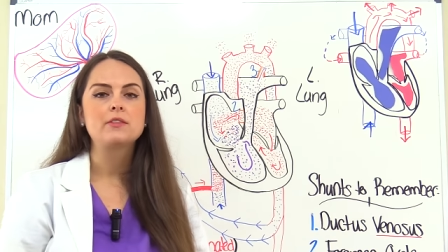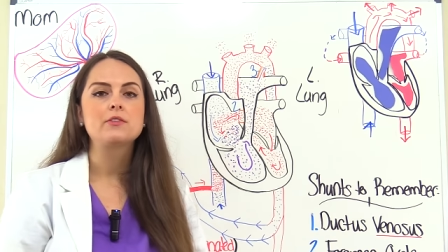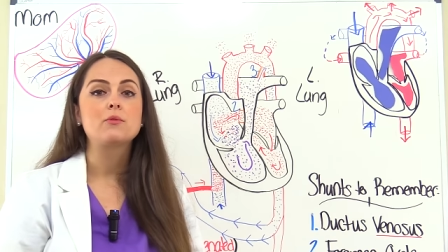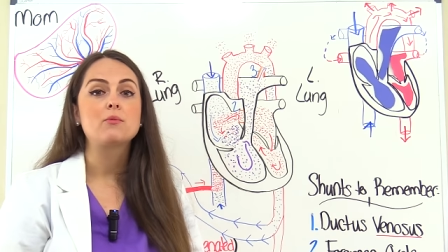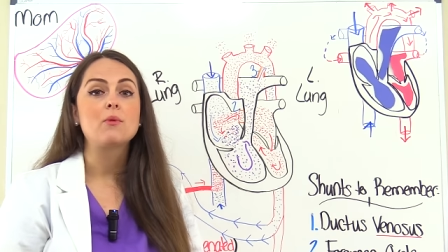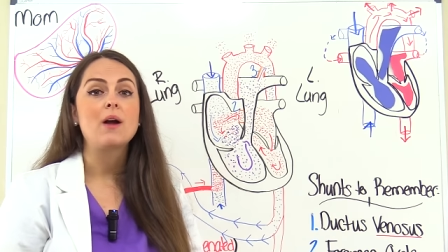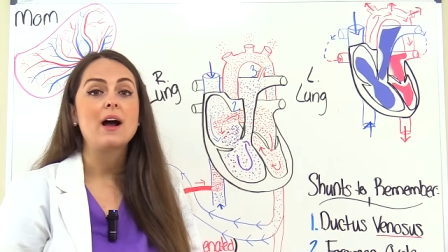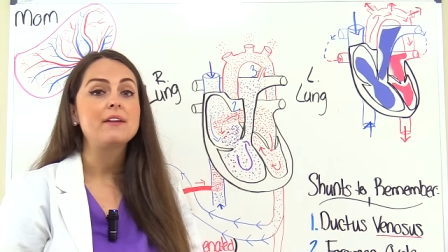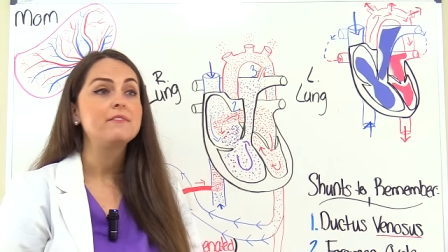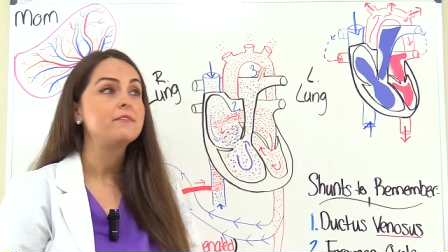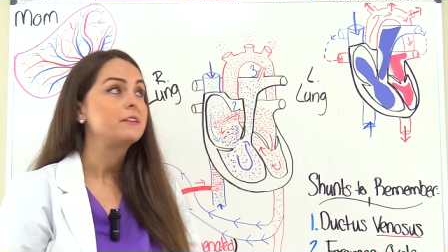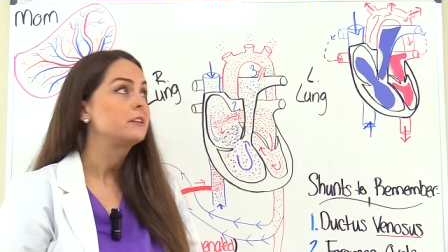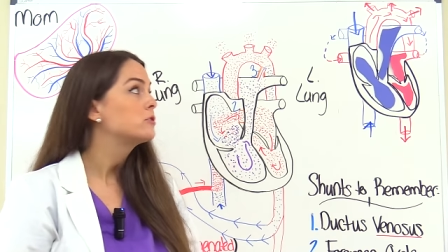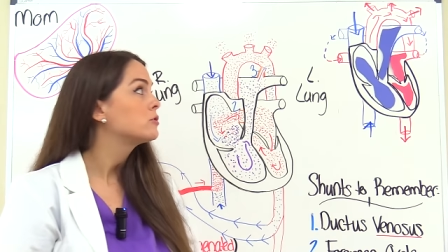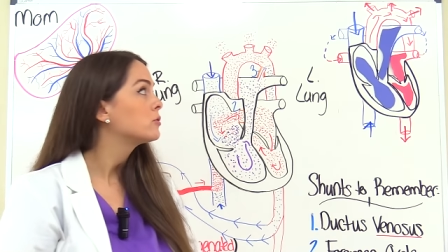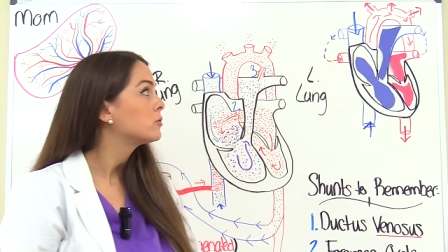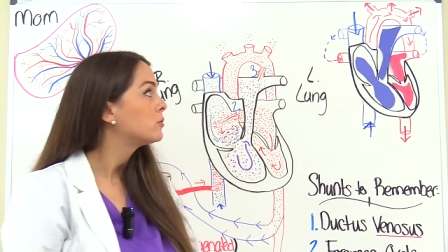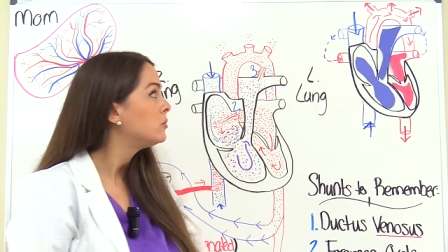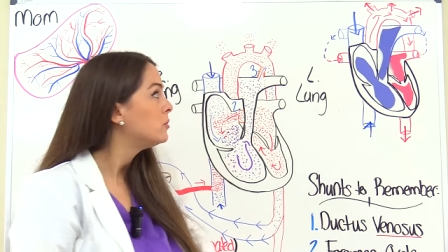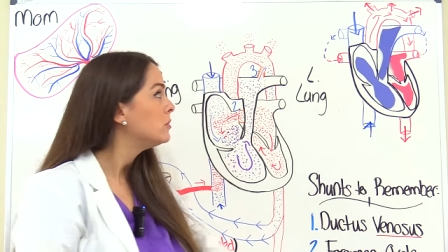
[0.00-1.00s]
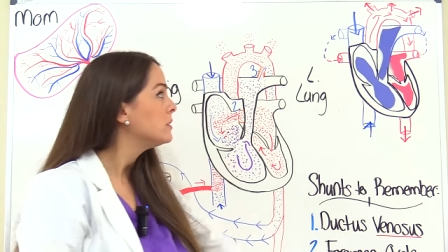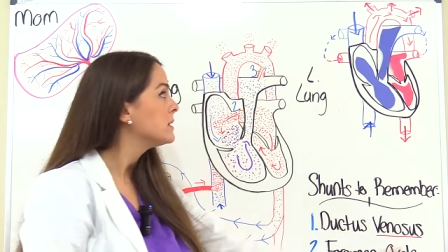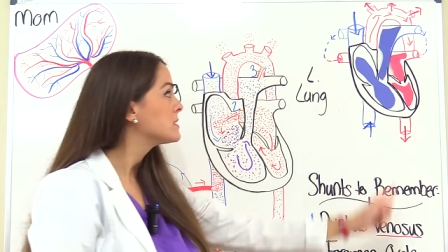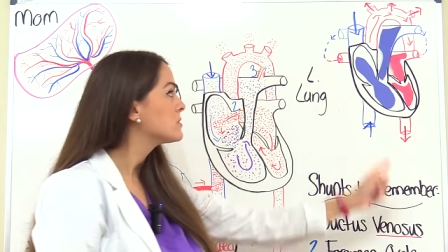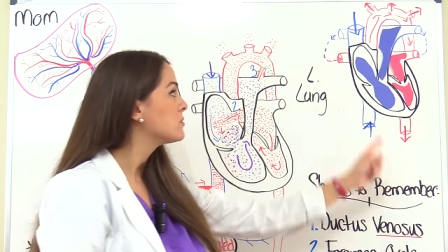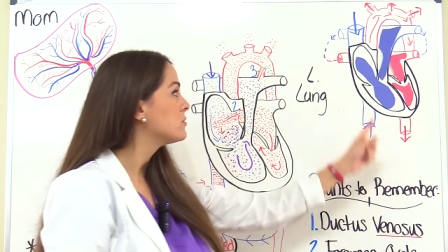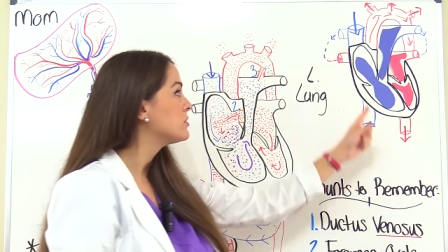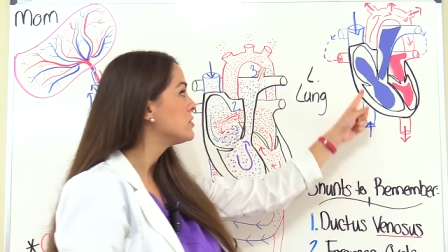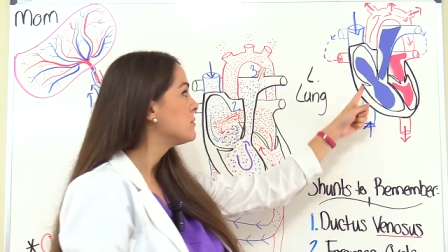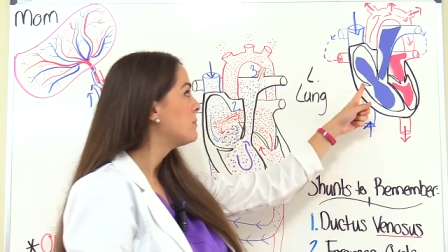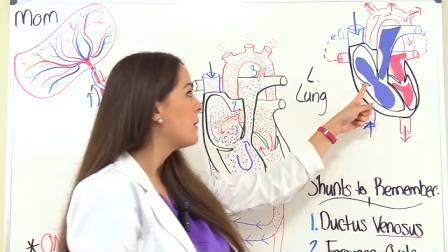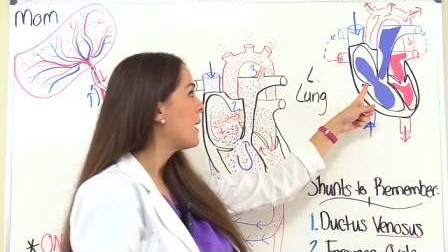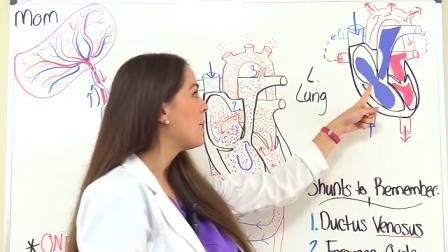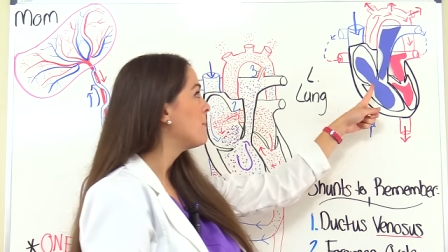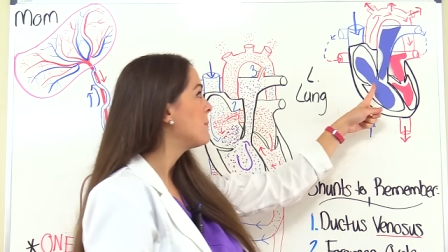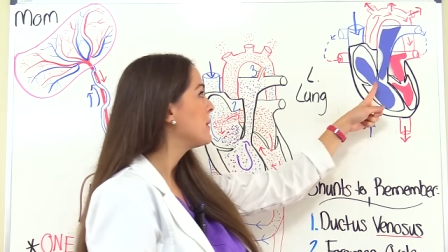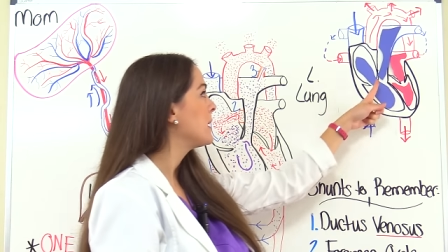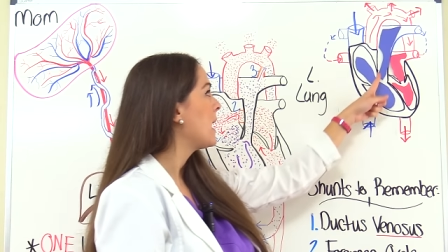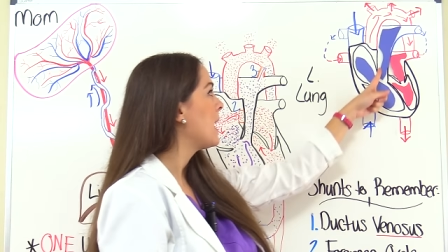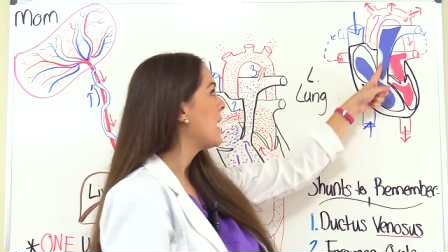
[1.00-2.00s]
The right ventricle is going to
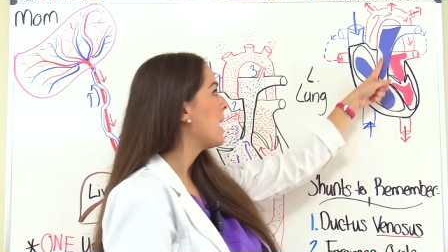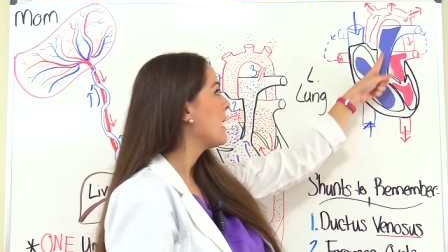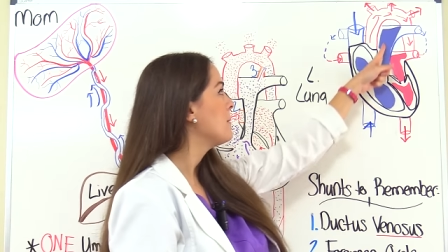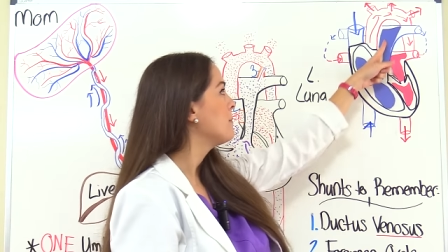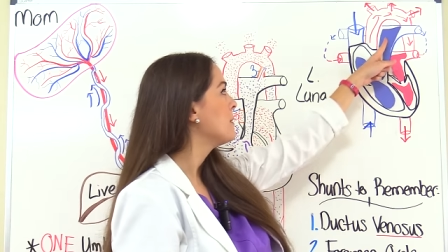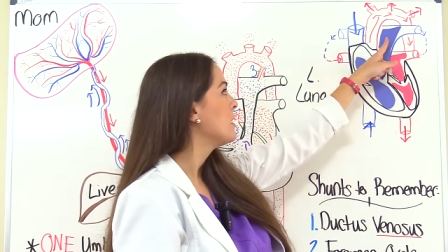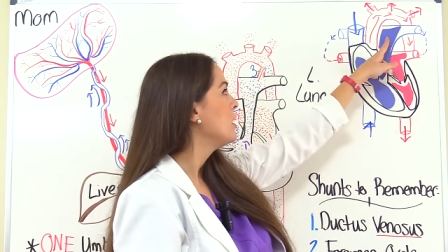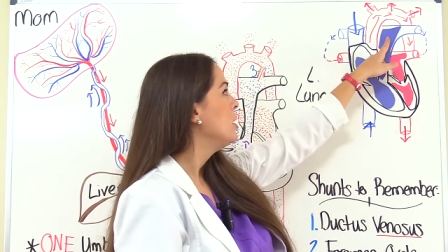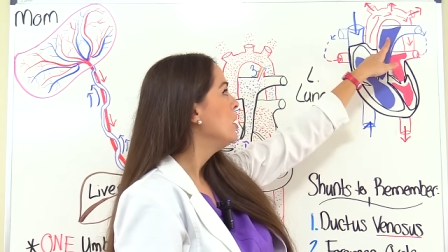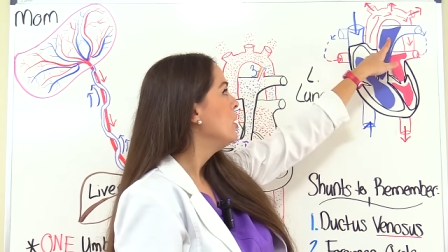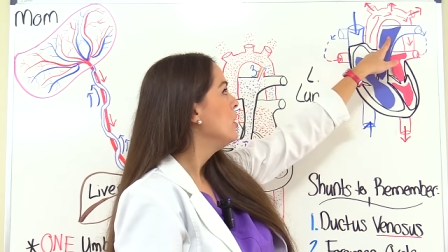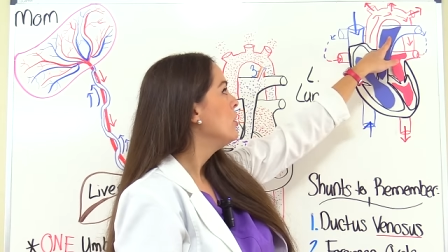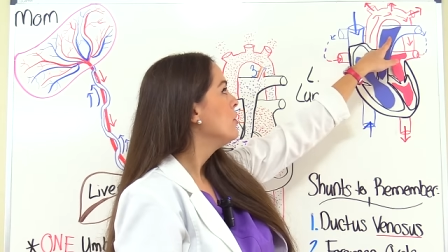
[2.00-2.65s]
pump it up